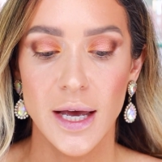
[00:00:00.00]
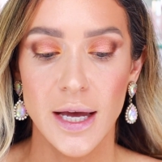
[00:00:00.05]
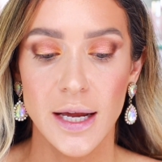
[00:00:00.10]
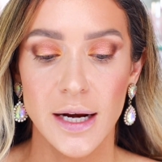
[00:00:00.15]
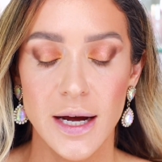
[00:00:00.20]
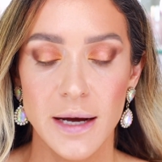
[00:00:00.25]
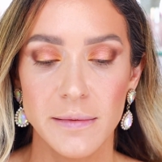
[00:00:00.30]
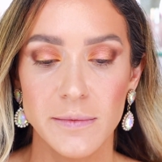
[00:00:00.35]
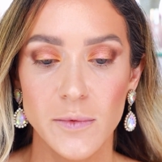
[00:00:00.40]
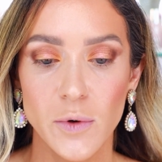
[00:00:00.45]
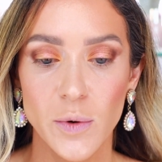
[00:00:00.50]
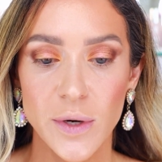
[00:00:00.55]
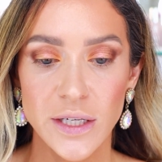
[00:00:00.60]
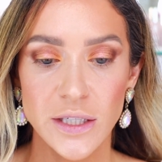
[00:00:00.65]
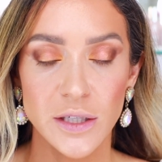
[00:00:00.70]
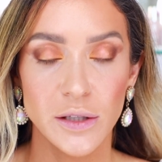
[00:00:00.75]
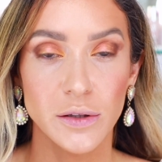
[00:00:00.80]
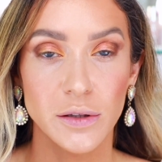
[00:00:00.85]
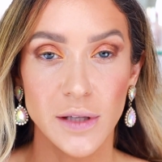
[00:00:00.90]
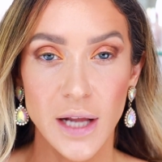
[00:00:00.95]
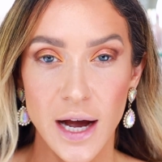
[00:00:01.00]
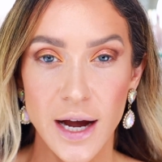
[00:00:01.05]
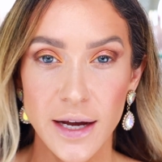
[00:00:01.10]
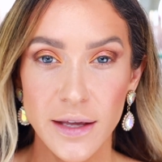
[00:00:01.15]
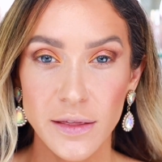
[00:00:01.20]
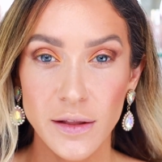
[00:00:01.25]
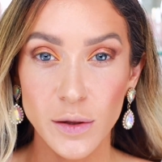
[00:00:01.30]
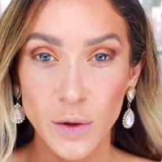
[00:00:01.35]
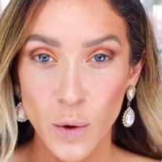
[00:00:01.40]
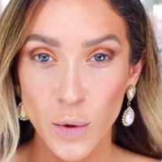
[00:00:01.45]
and I'm going to
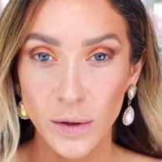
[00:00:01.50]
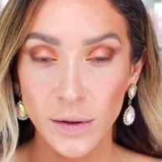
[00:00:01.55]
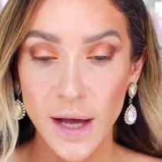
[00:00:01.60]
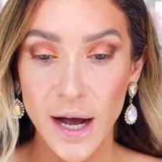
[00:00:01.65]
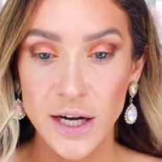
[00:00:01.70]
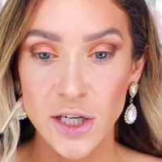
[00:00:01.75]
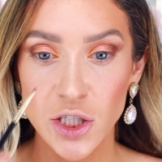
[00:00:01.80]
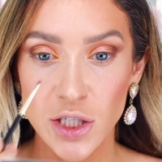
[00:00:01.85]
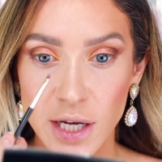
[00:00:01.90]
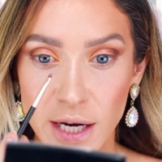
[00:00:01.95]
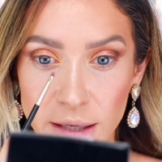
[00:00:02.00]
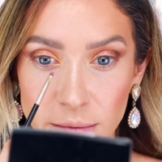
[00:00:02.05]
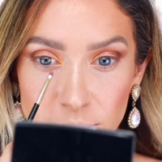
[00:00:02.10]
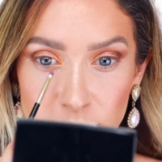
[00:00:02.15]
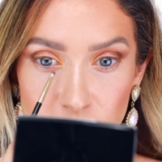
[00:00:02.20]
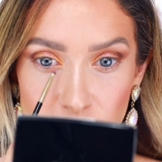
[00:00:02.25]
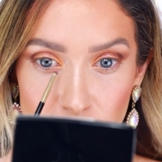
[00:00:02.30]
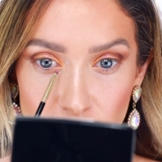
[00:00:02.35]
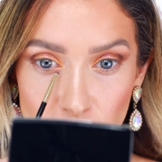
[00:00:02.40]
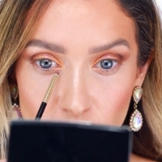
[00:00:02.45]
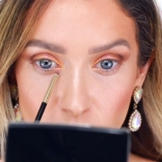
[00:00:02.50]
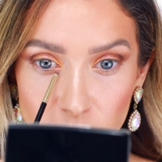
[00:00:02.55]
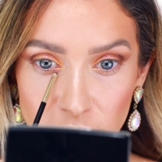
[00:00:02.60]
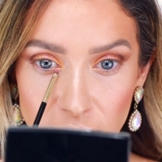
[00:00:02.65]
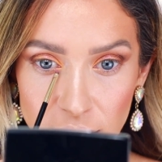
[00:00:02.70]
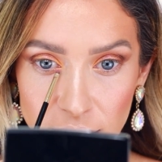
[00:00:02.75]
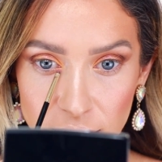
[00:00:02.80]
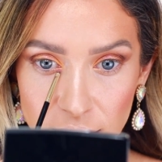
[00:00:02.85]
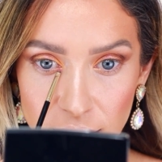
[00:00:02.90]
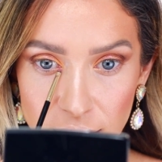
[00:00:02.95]
line the lower lash line, but only
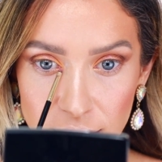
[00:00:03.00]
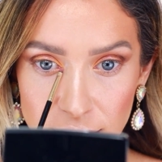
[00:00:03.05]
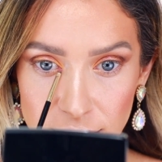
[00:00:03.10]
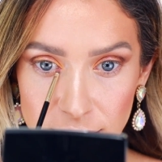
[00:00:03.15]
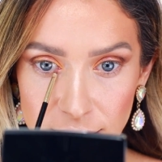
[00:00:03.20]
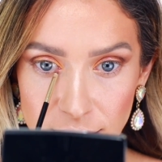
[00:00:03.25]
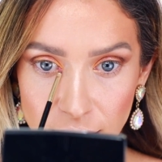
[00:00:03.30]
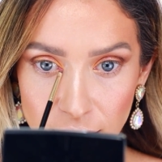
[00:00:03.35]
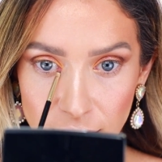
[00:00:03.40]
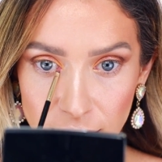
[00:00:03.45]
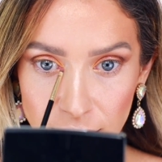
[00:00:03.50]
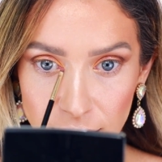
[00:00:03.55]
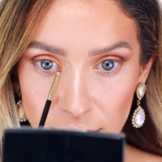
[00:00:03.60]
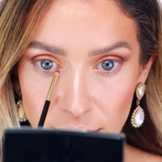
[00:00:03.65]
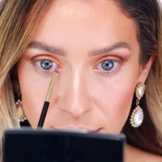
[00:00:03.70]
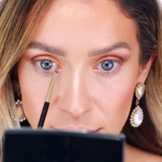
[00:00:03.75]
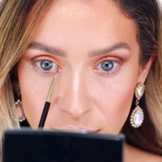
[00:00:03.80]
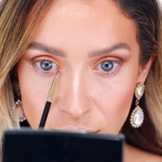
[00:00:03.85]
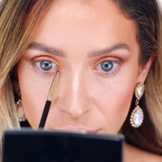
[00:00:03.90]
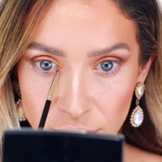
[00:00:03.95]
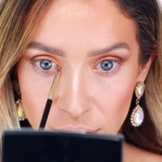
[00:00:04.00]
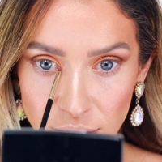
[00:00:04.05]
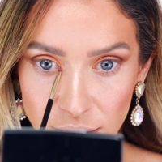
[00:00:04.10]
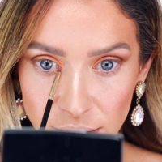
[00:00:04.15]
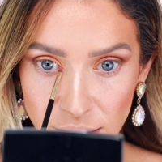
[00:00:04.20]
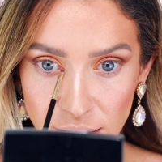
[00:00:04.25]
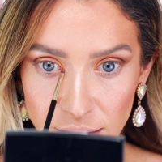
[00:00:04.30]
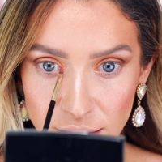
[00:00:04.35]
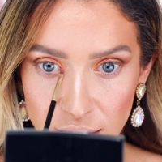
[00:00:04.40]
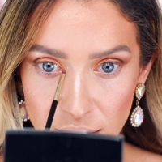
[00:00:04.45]
the inside,
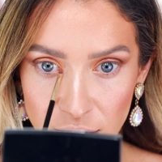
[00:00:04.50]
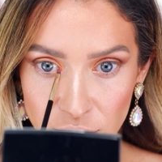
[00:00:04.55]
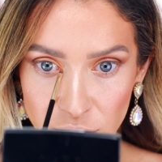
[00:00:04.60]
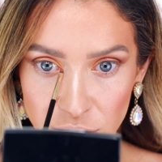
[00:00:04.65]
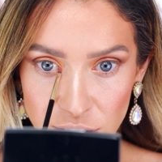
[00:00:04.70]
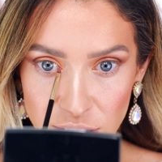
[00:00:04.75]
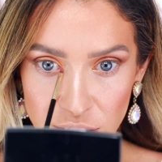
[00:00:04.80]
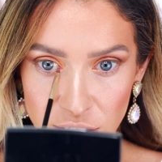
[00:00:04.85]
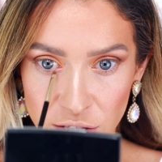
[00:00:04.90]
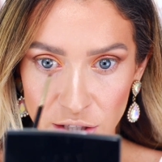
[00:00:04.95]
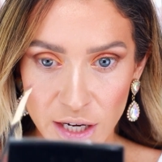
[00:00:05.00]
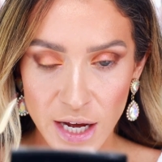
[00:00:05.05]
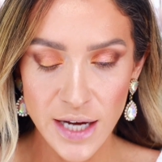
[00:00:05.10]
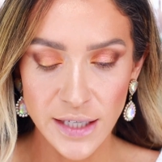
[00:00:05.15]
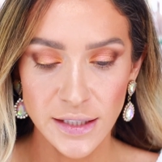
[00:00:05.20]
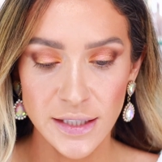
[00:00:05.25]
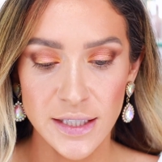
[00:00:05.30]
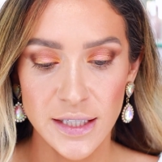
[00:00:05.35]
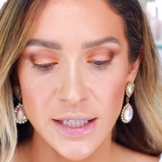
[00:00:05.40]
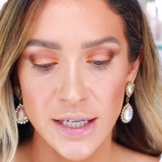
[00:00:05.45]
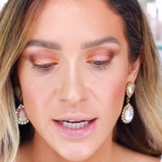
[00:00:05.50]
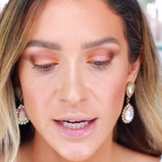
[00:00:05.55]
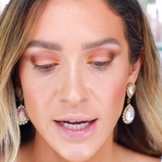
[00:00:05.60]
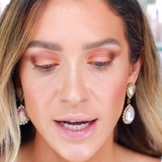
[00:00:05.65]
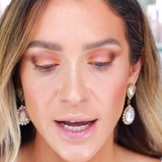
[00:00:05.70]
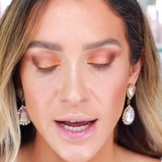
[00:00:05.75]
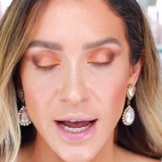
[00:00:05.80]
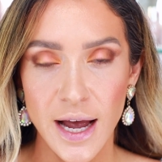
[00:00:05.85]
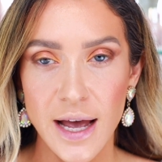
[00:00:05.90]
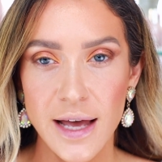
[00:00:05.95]
definitely the inner tear duct,
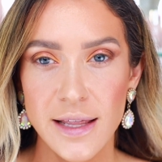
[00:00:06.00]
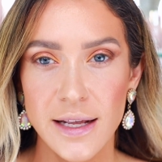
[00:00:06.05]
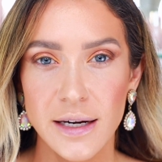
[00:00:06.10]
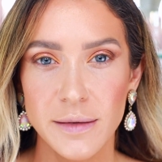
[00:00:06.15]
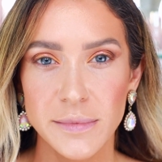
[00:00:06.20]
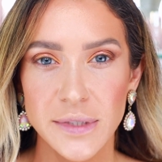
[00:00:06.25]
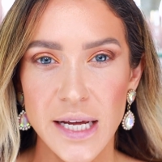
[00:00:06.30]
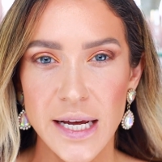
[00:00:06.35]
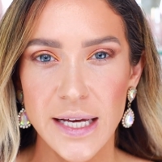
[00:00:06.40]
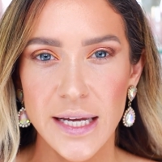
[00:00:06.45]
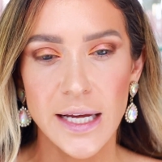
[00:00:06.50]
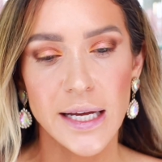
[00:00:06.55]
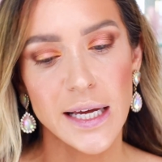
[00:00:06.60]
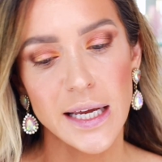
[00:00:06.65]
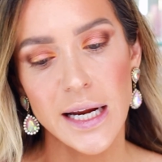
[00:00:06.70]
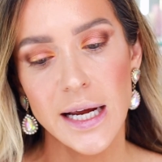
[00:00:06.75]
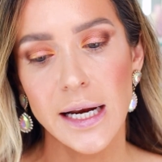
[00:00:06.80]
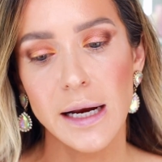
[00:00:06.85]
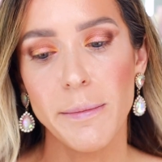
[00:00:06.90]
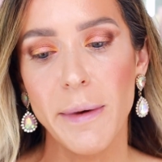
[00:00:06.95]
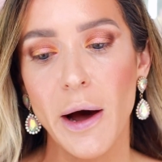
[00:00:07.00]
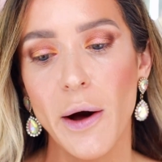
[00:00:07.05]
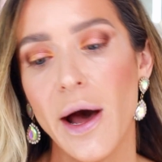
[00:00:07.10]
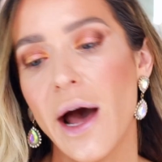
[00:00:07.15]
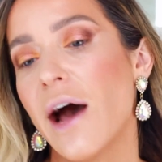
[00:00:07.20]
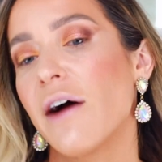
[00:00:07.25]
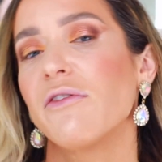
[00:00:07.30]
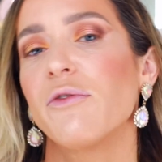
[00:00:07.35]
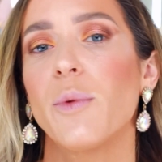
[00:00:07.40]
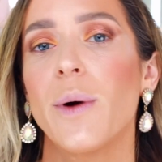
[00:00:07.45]
and then I'm taking it in about
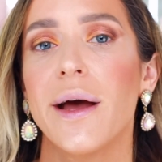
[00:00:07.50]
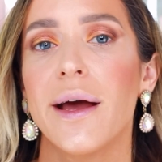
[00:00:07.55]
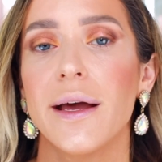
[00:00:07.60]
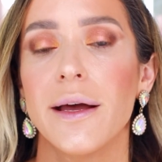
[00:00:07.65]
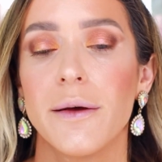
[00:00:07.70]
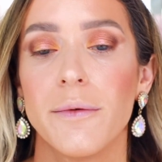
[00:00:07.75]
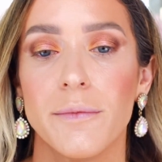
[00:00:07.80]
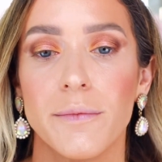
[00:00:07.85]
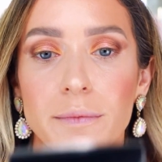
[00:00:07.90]
halfway.